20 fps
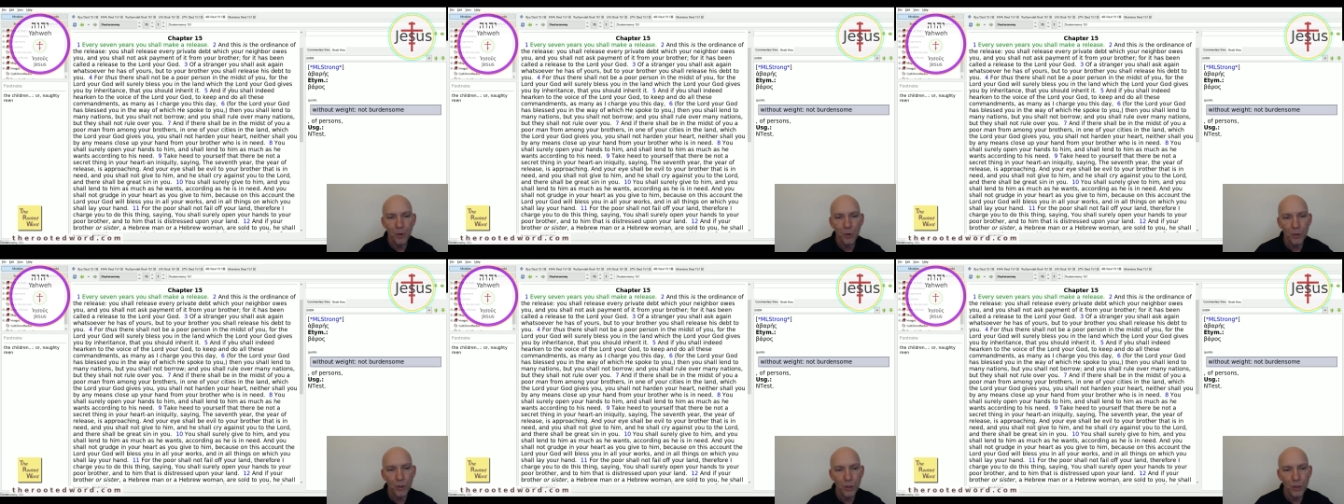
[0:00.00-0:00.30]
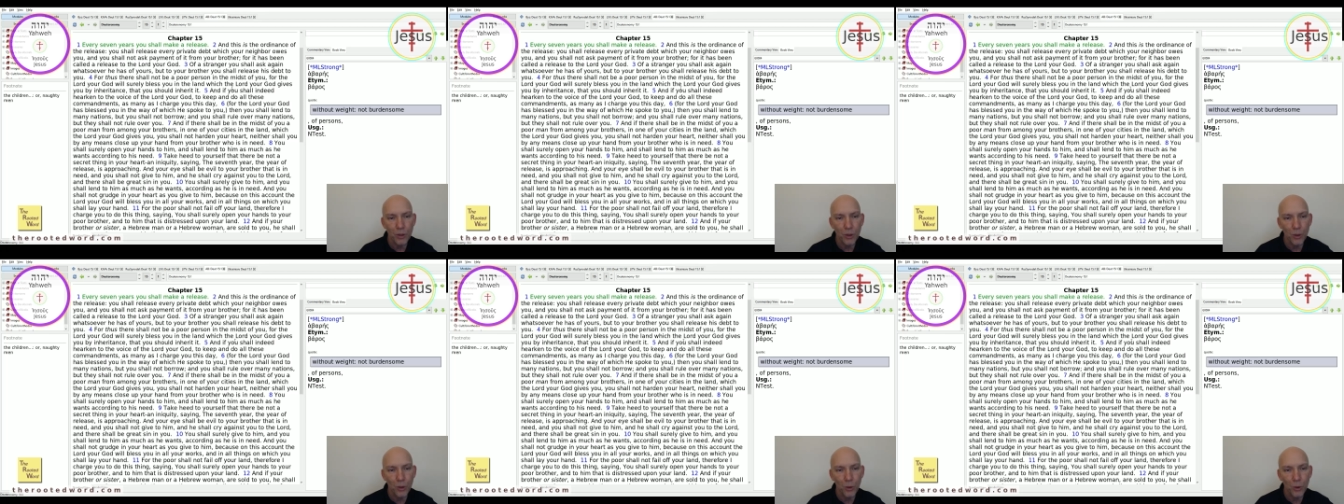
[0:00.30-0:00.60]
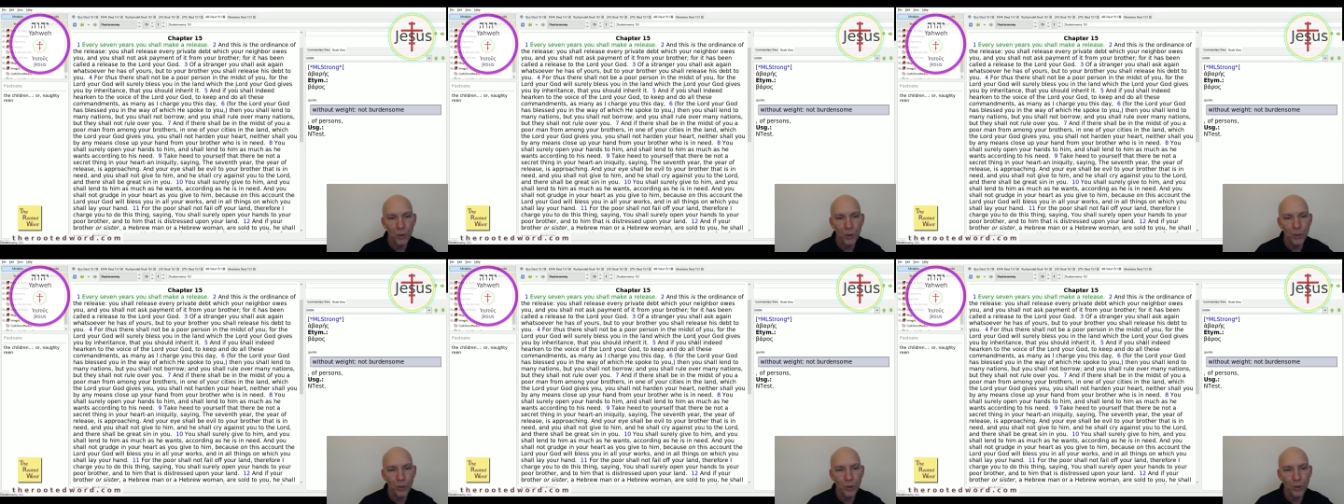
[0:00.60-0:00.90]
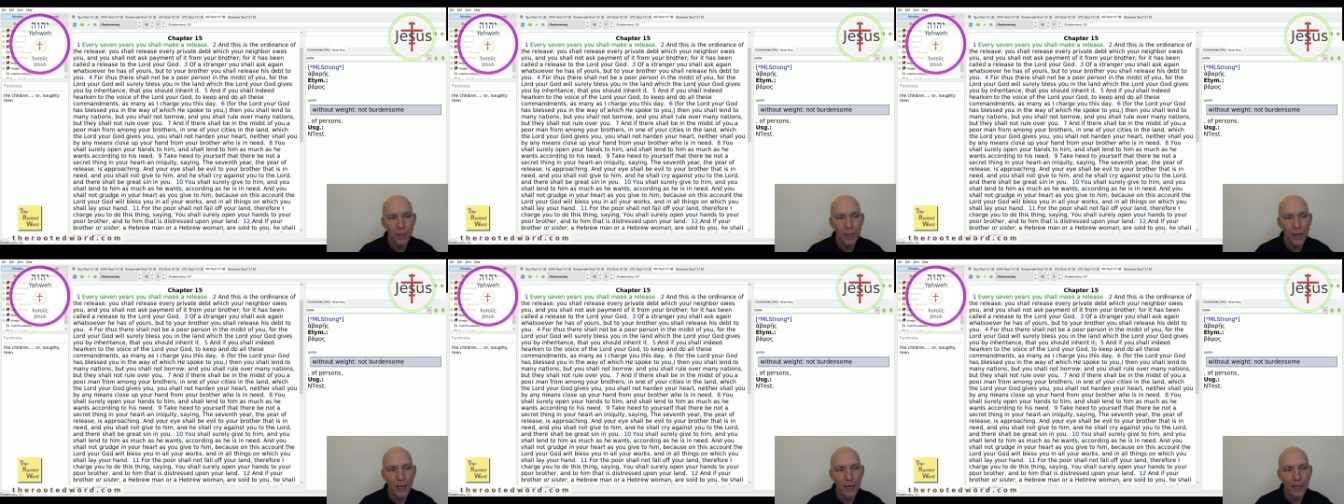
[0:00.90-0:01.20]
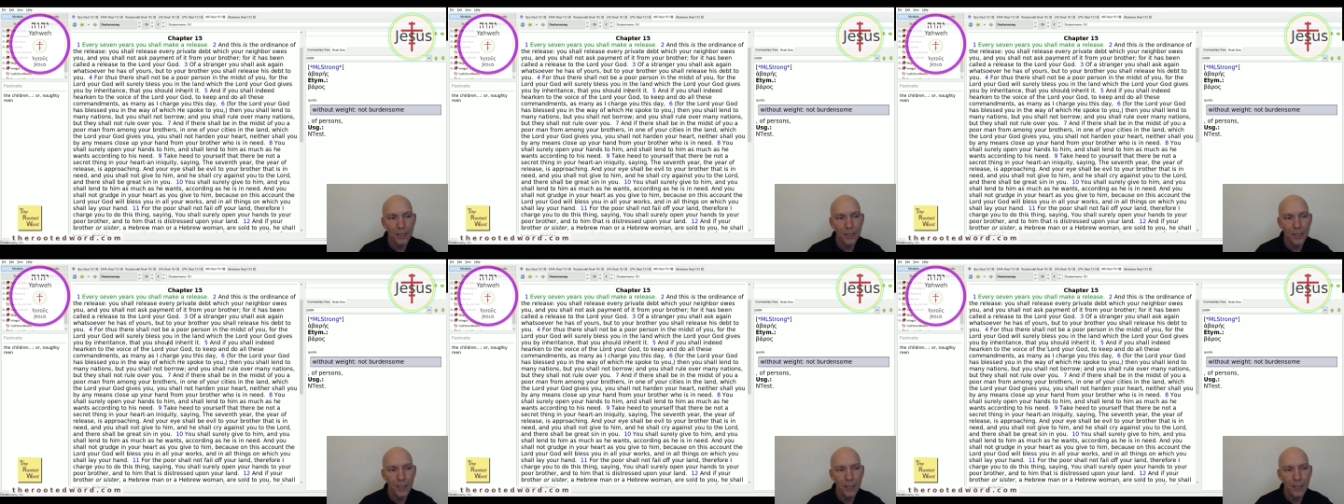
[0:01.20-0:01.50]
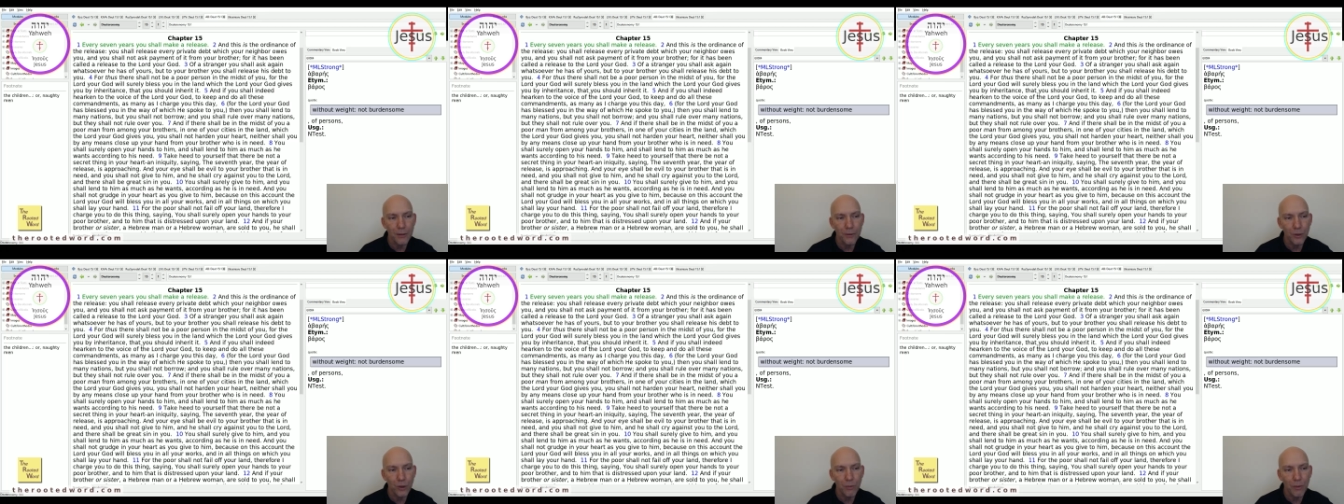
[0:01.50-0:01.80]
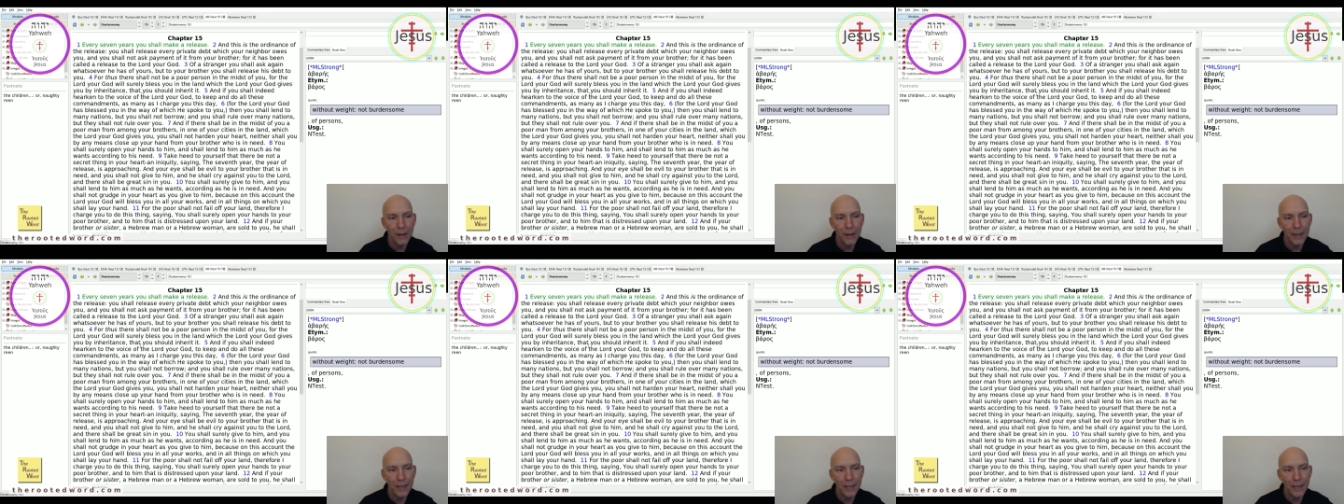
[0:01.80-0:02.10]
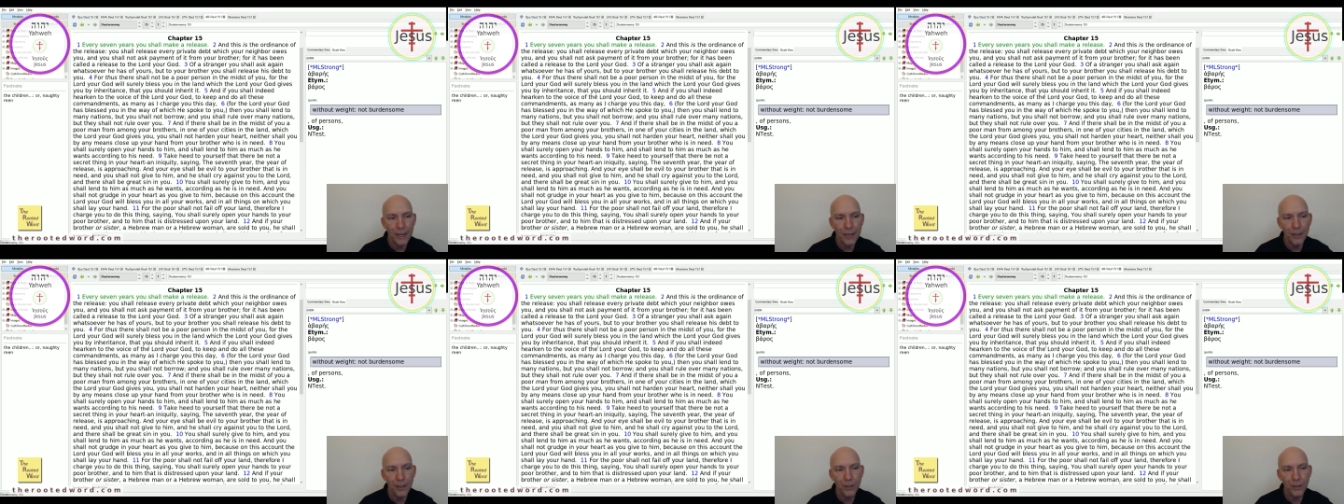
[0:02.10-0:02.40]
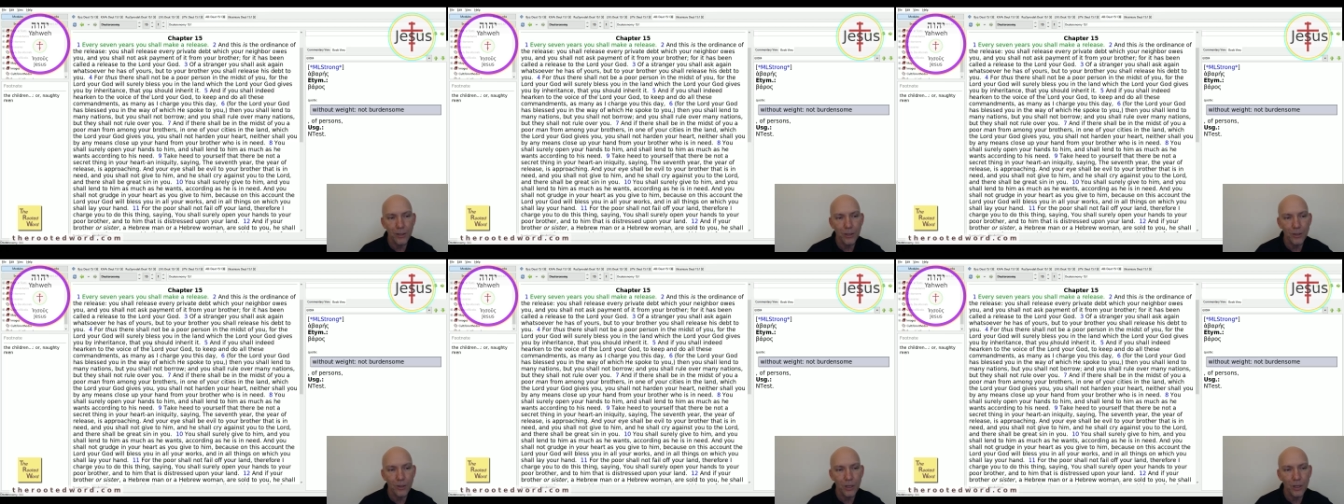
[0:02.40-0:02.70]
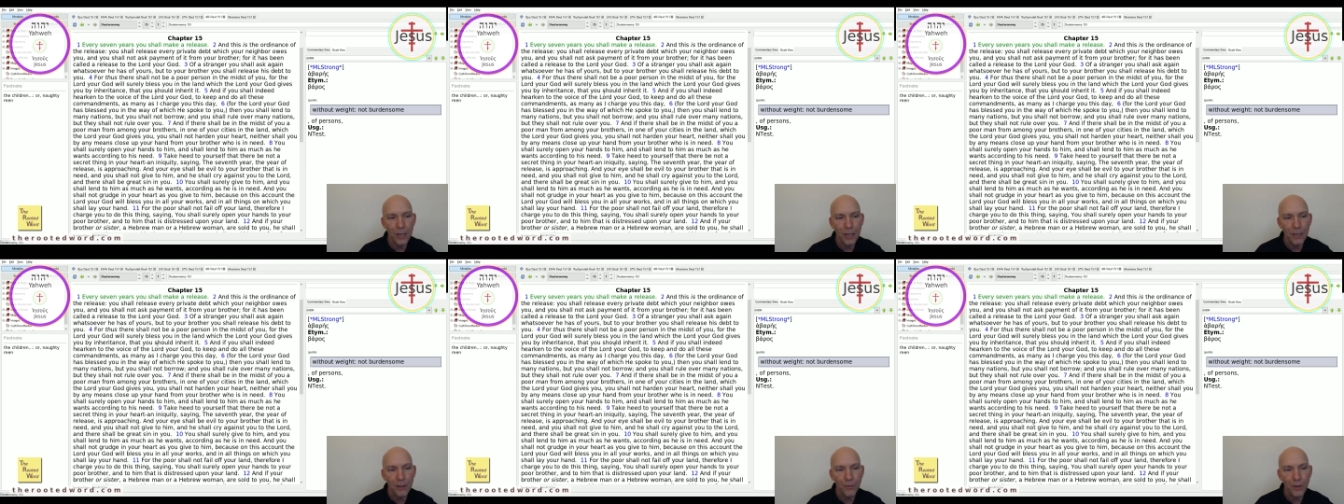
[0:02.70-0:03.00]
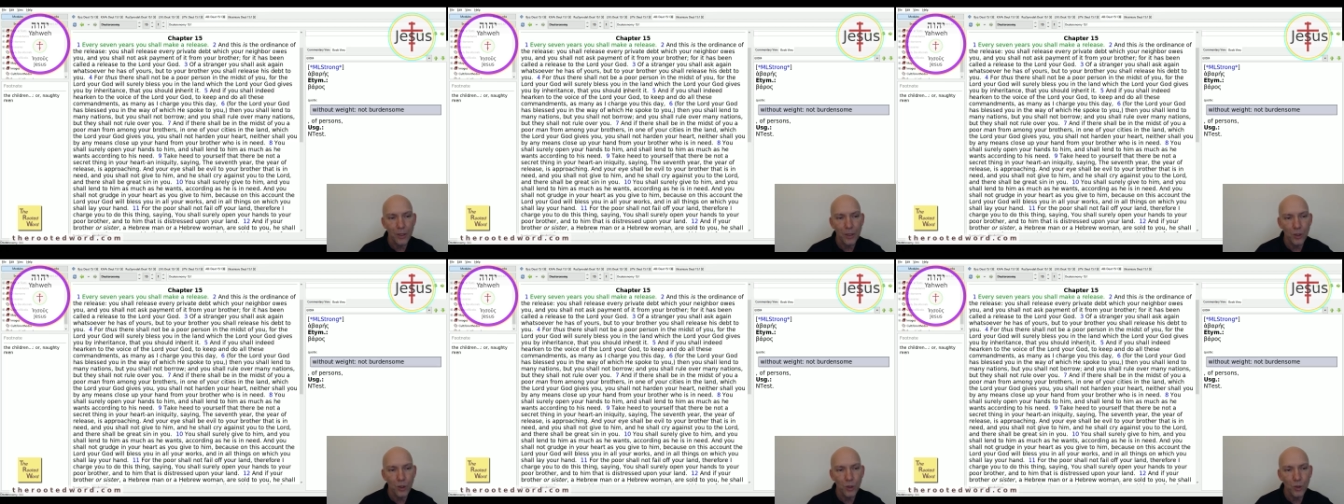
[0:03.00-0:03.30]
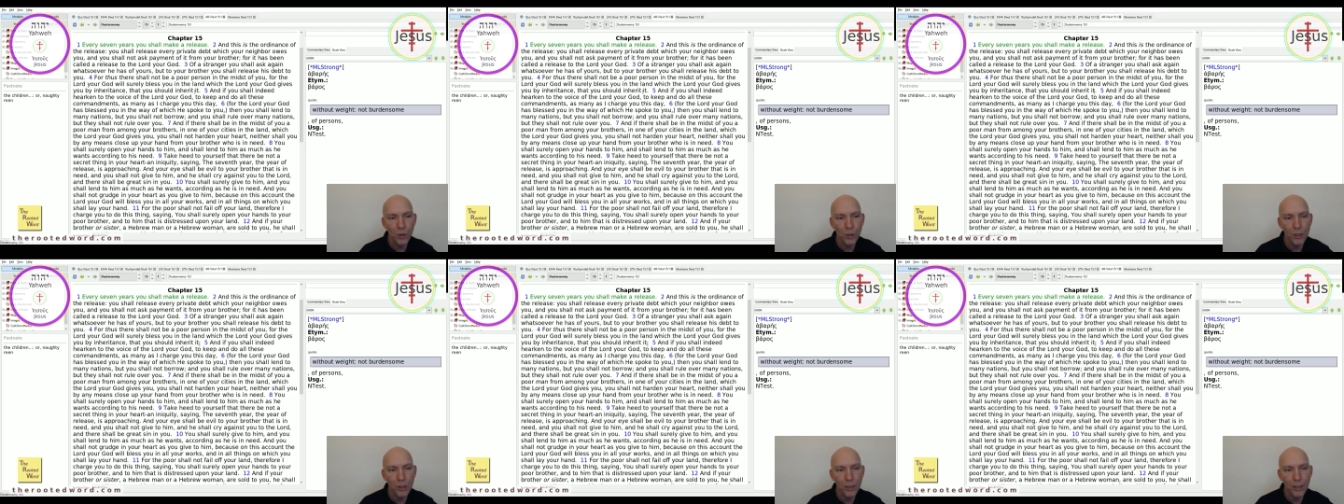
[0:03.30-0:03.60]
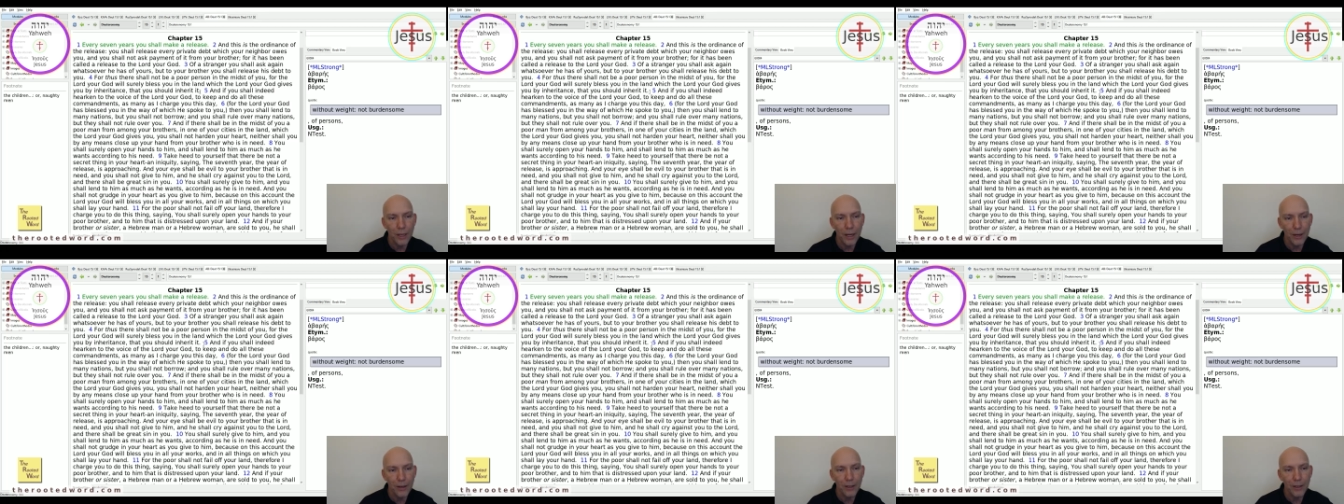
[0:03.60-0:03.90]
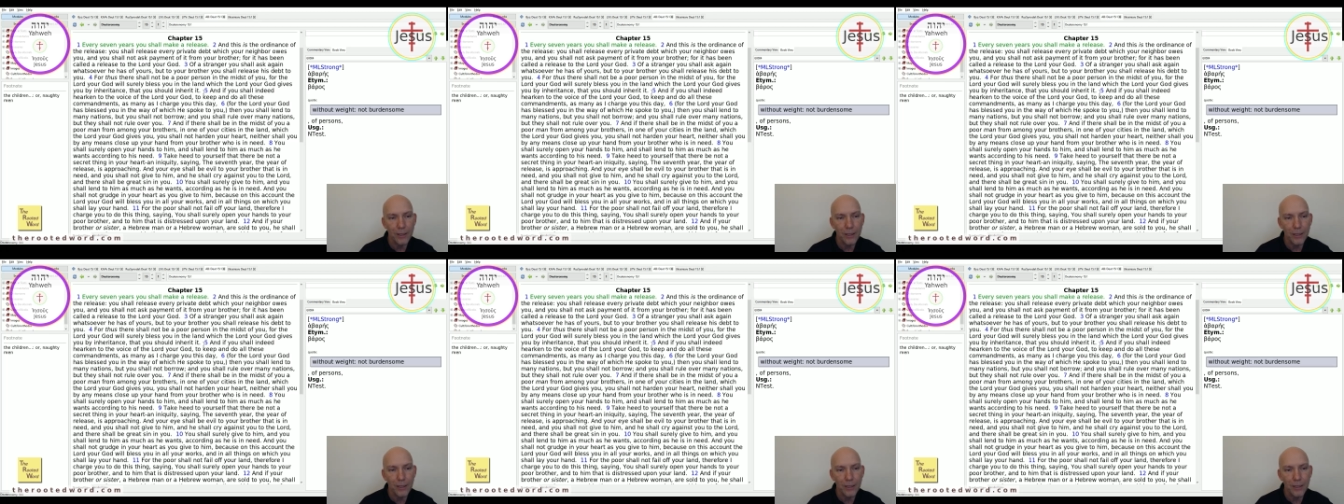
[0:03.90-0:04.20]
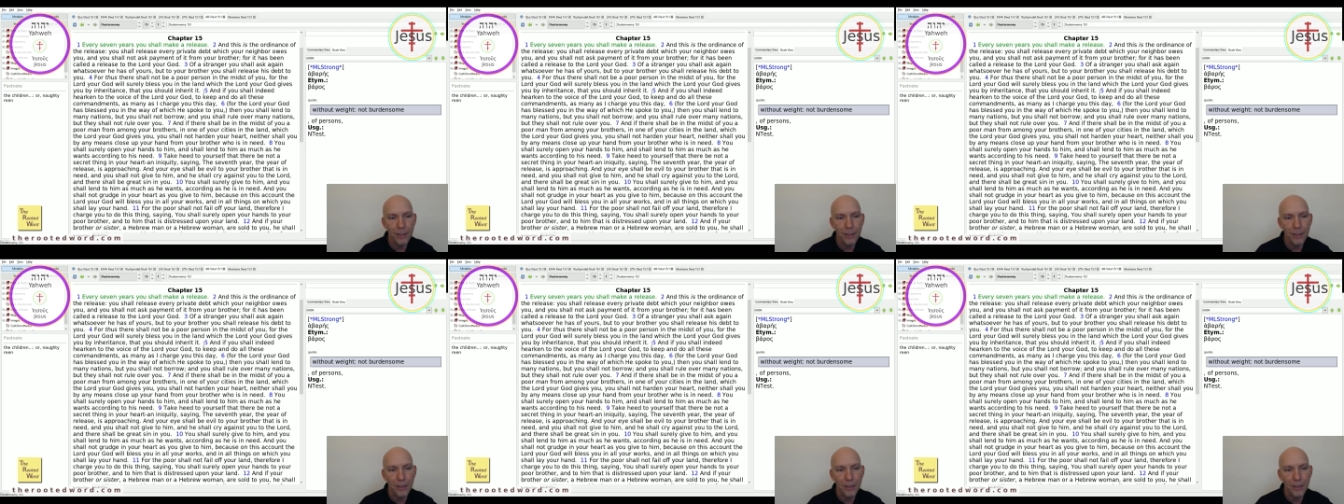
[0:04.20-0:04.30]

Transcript: which the Lord your God gives you by inheritance, that you should inherit it.